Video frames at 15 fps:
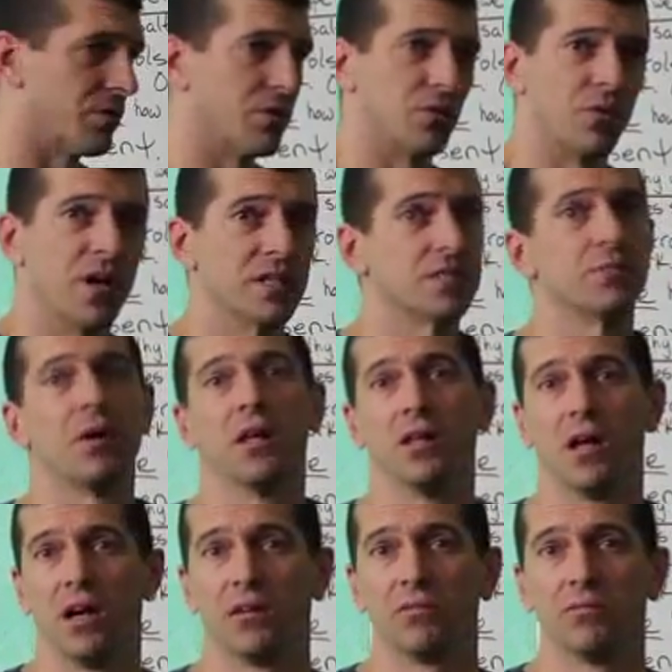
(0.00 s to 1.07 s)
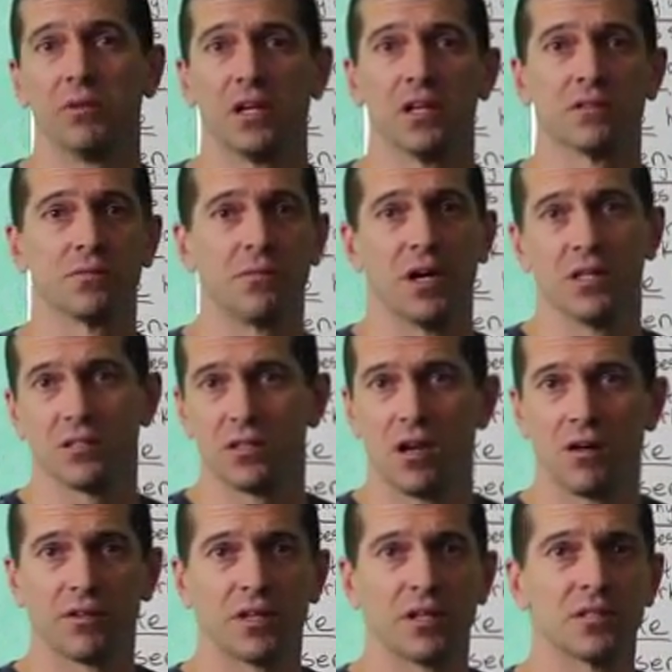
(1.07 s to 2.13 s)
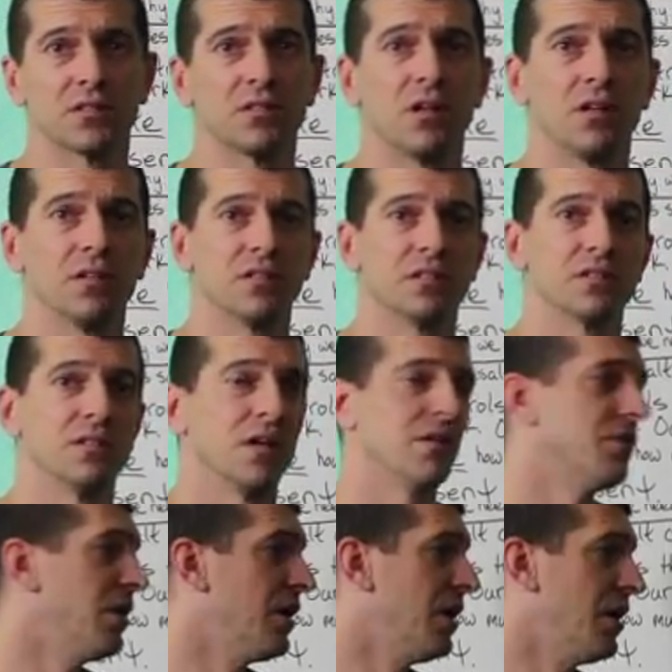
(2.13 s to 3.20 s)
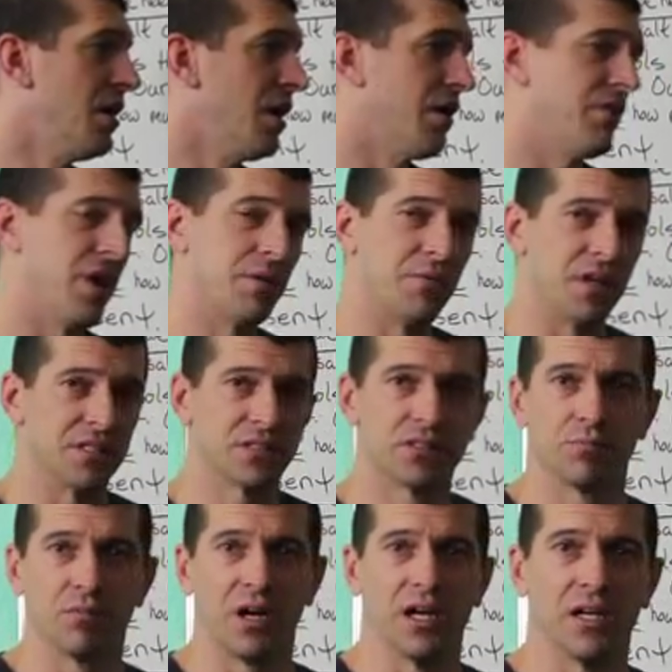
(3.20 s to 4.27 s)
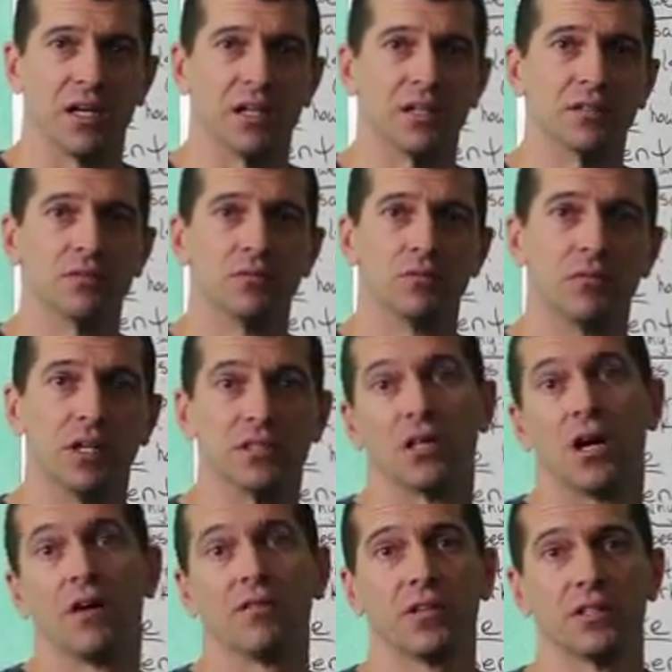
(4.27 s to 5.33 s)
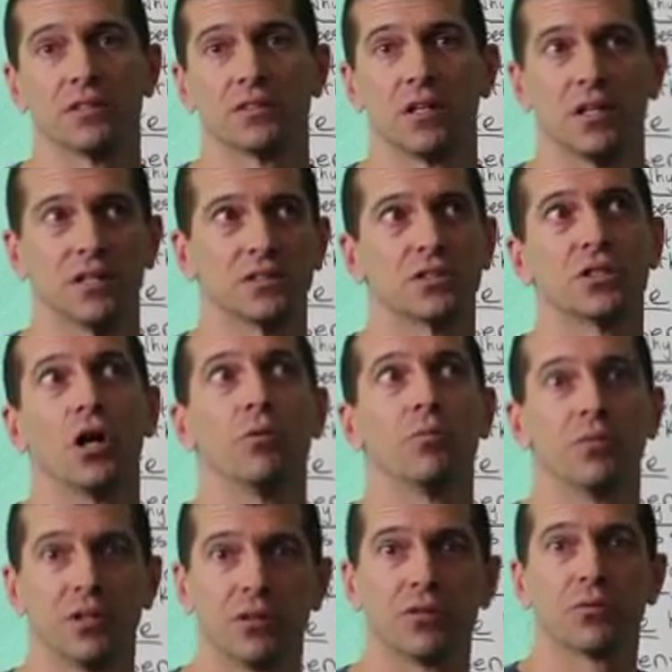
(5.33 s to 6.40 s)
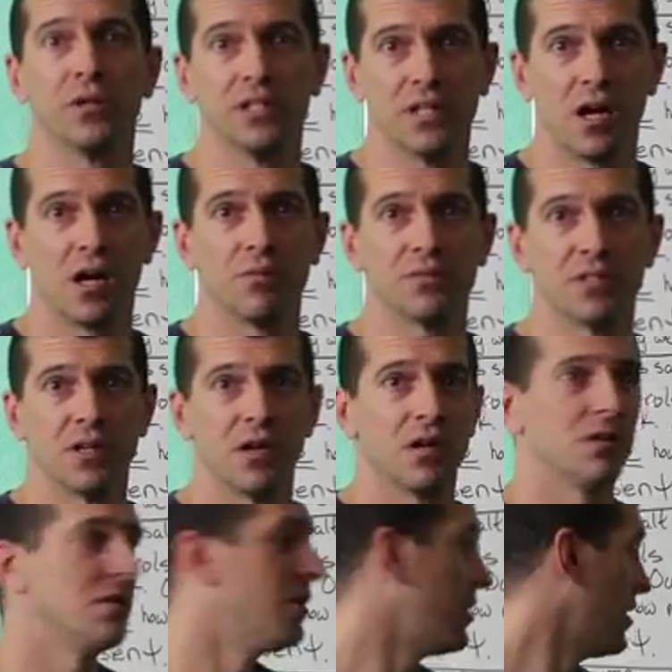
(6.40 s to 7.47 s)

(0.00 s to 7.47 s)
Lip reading: the rest of my life because of my esophagus and all of this stuff. I've had my esophagus scoped 3 times now.